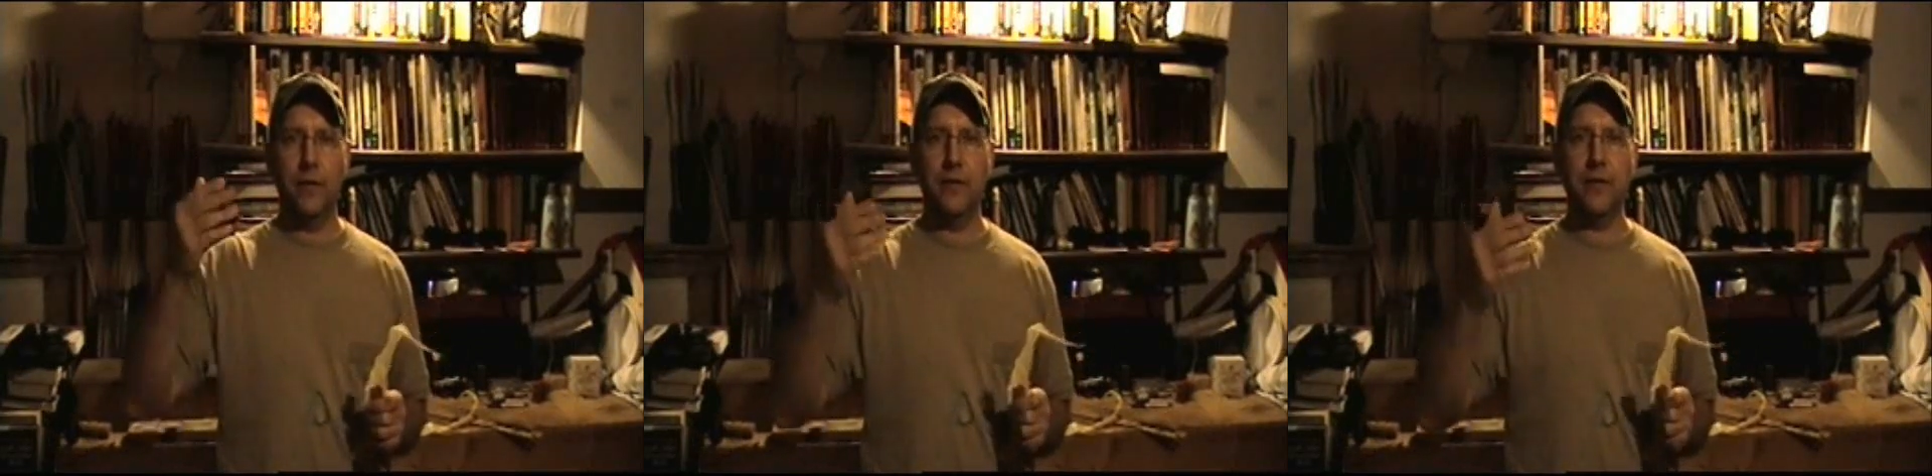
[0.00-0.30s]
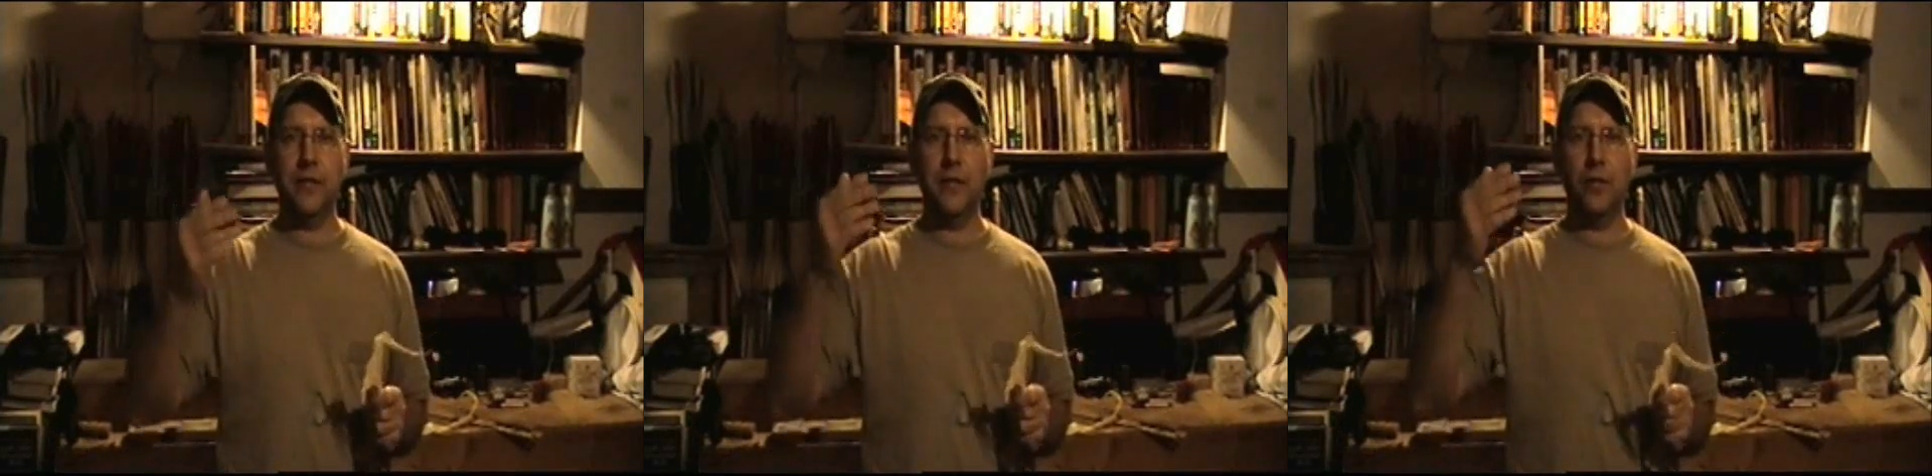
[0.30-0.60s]

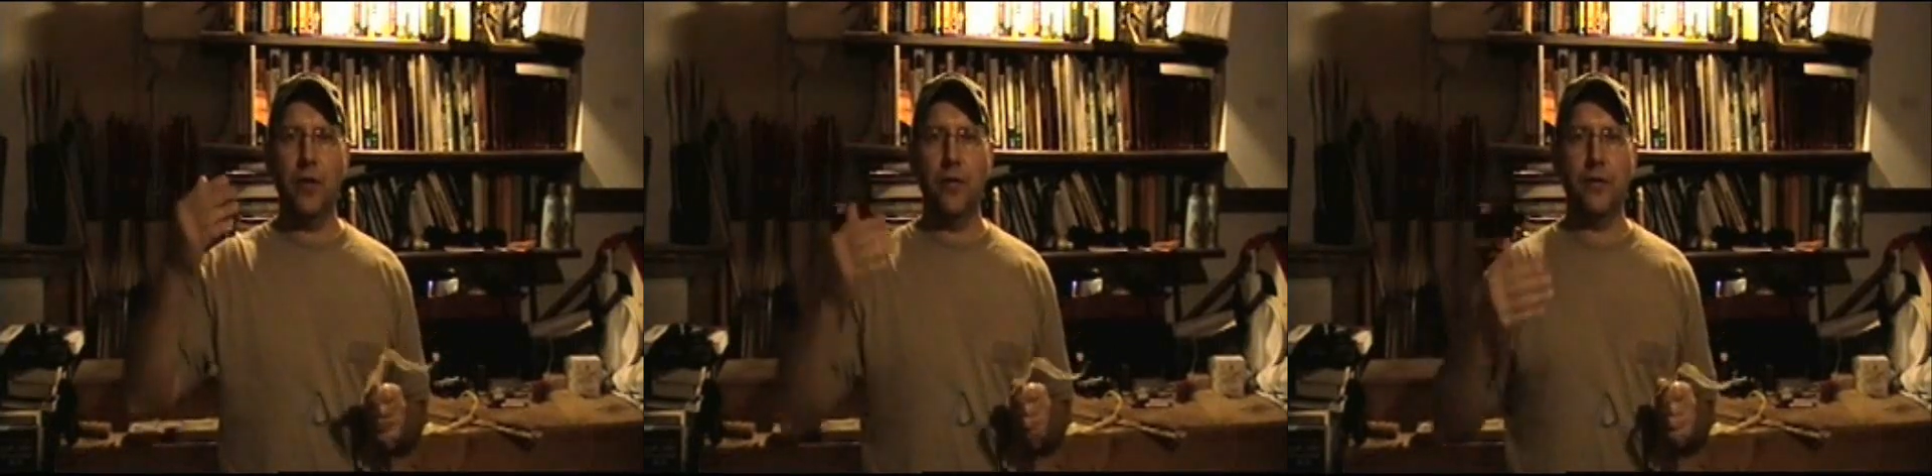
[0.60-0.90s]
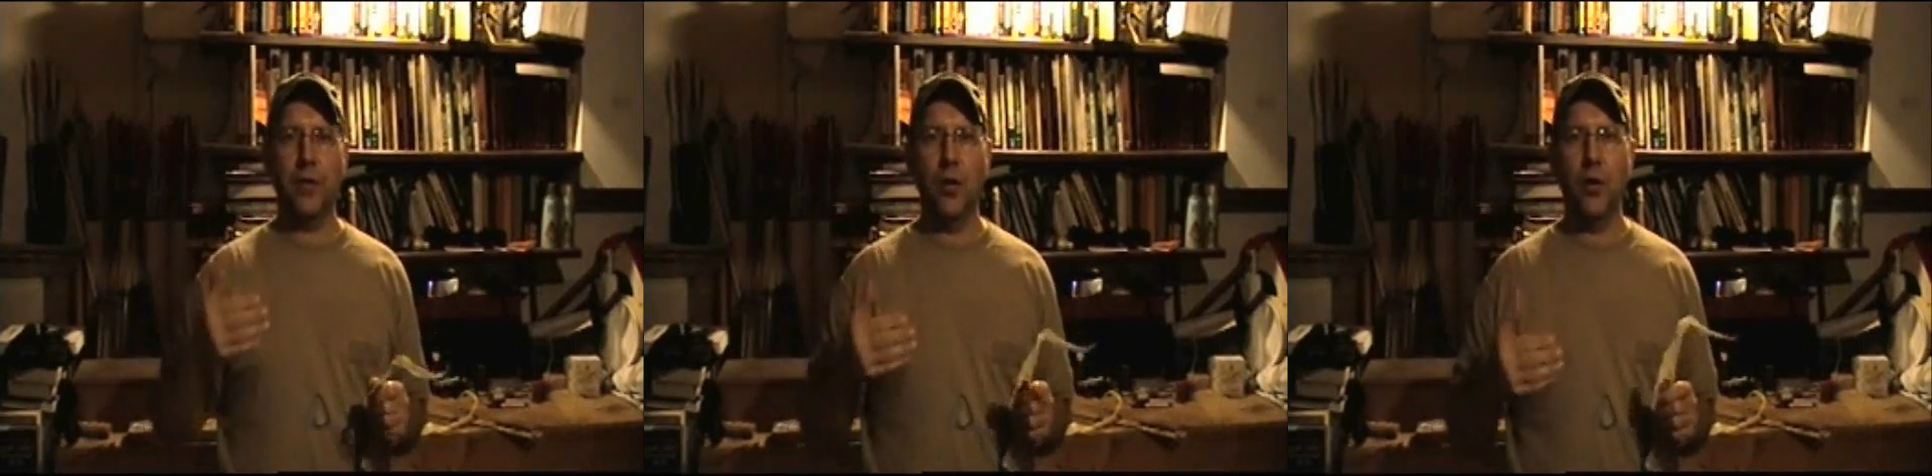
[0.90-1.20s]
sinew off
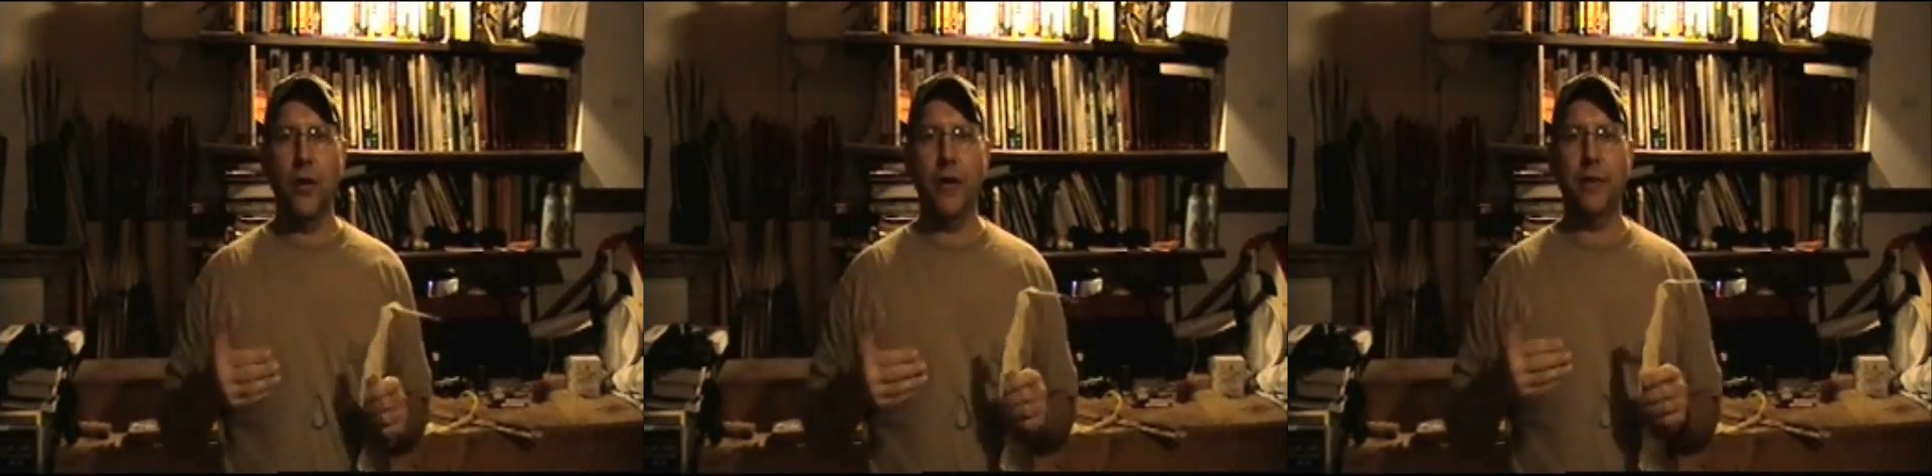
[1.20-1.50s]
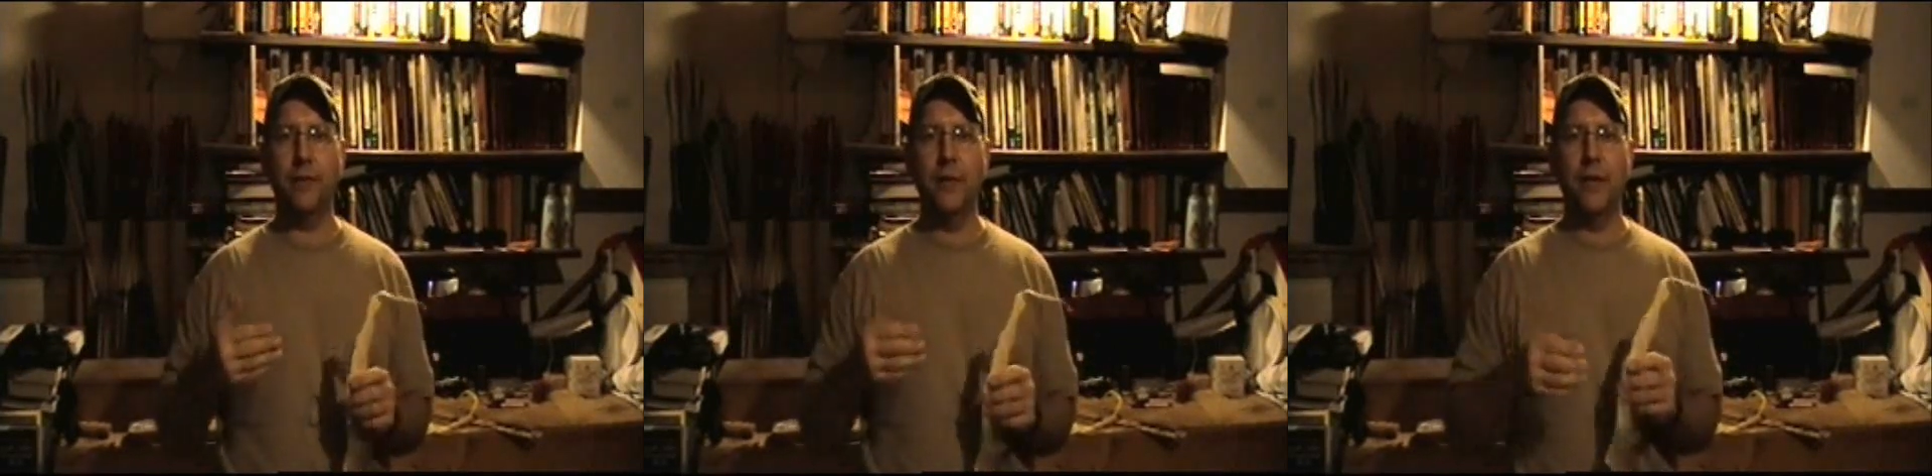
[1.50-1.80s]
the
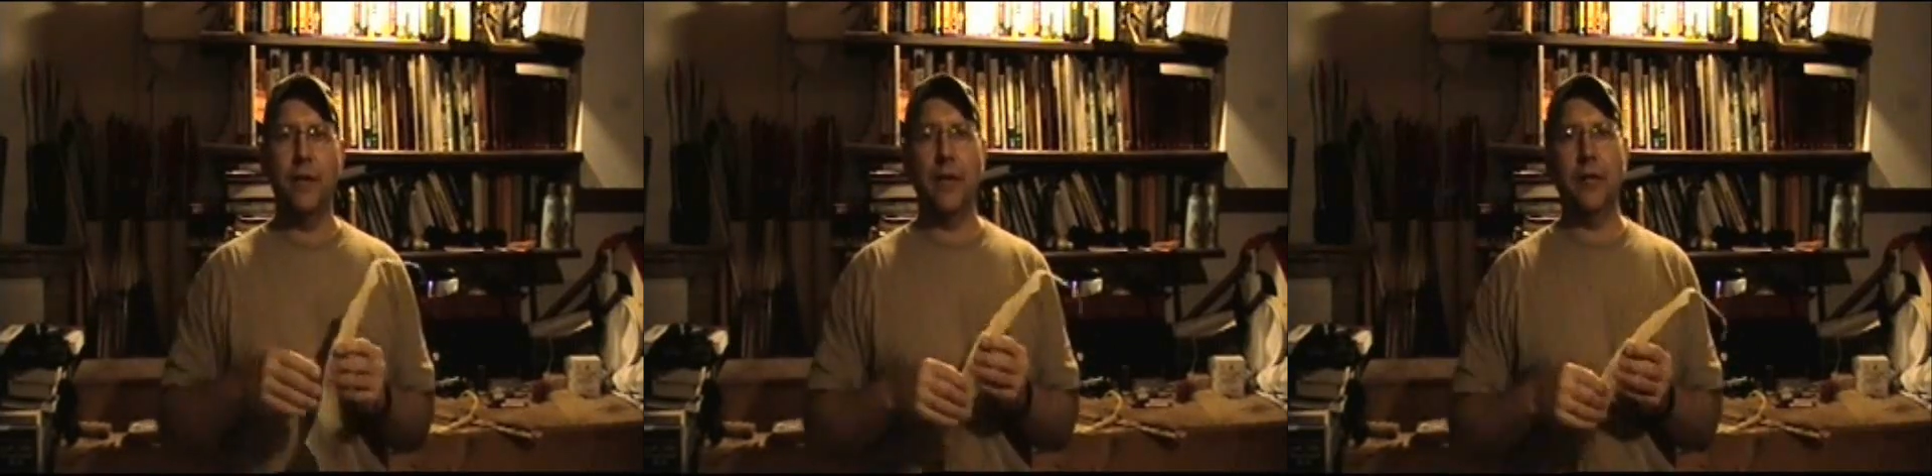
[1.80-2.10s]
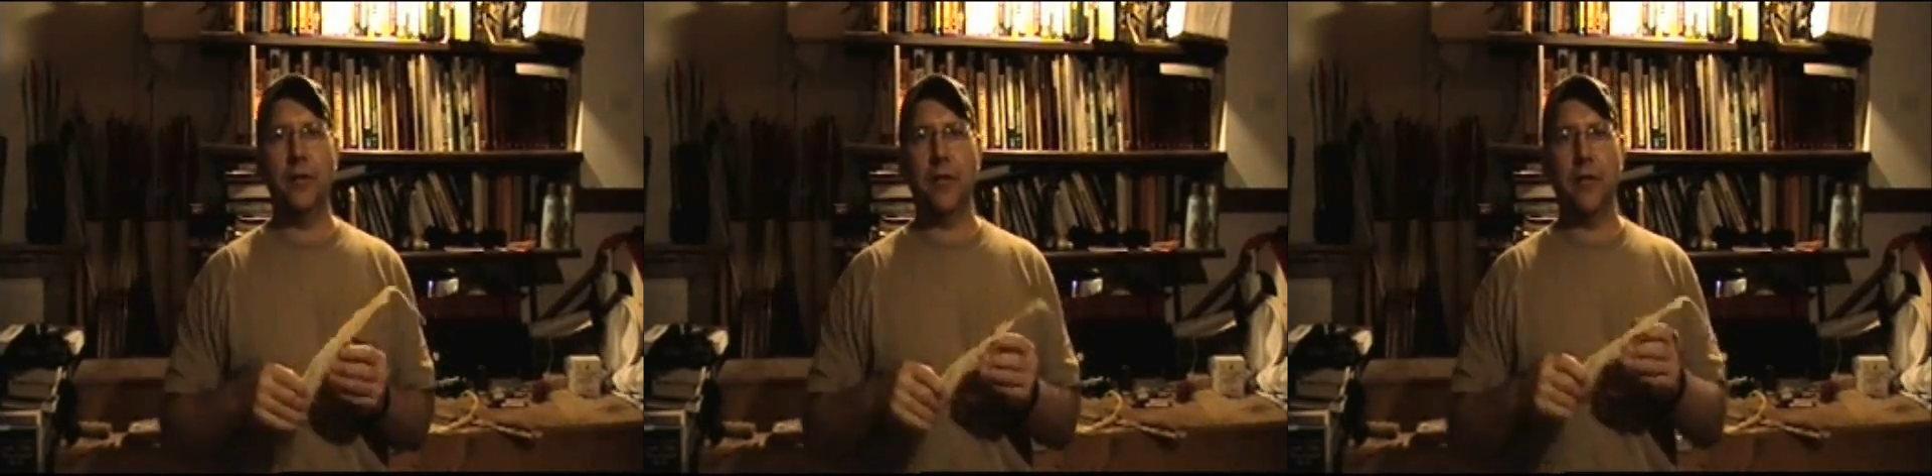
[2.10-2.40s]
loin
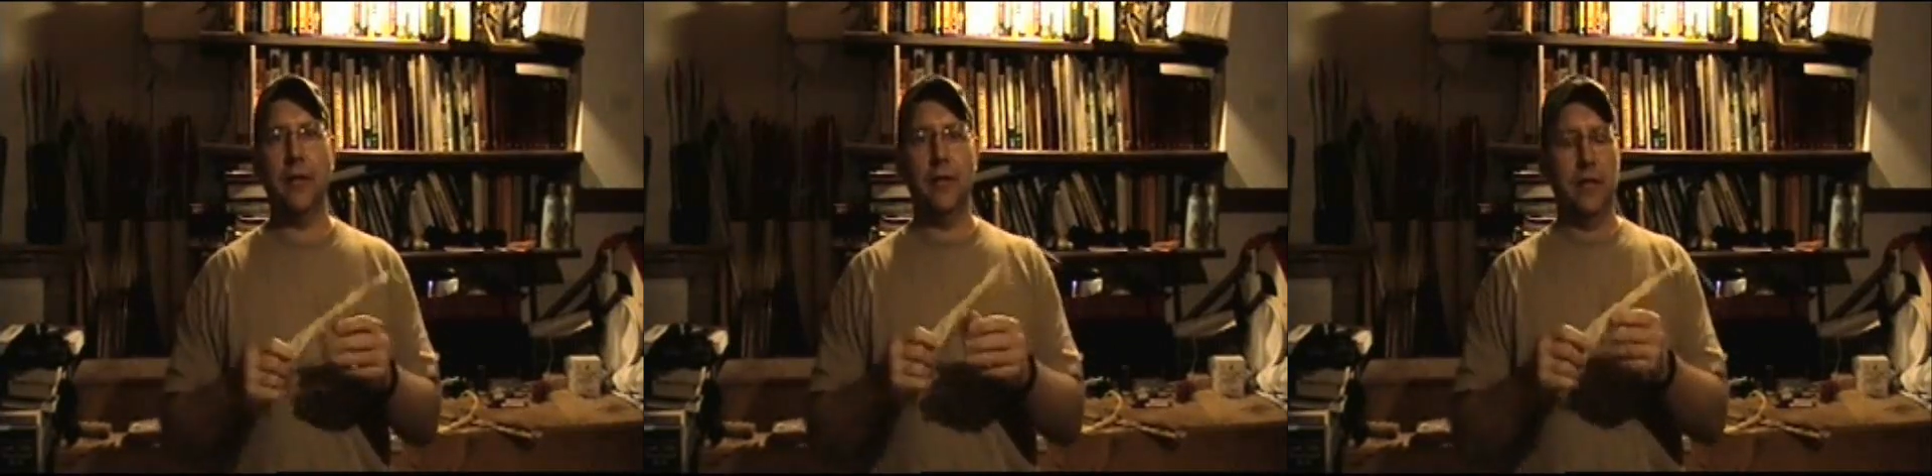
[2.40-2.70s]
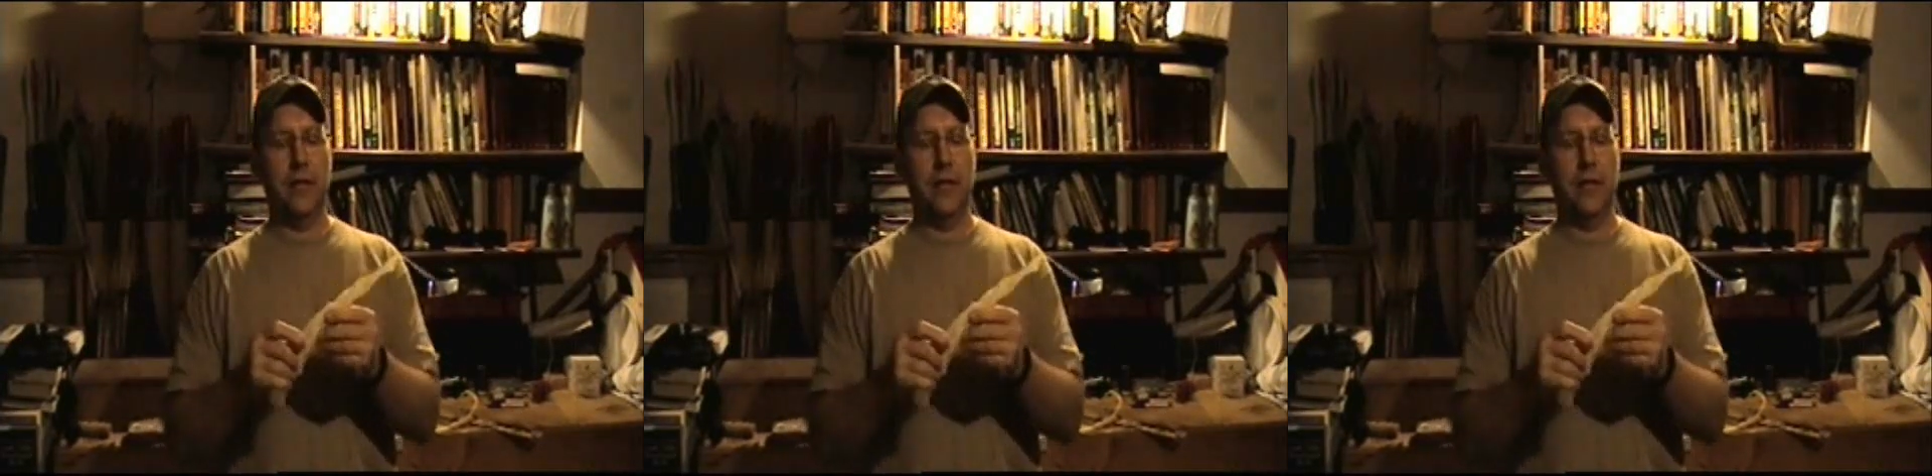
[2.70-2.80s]
and took it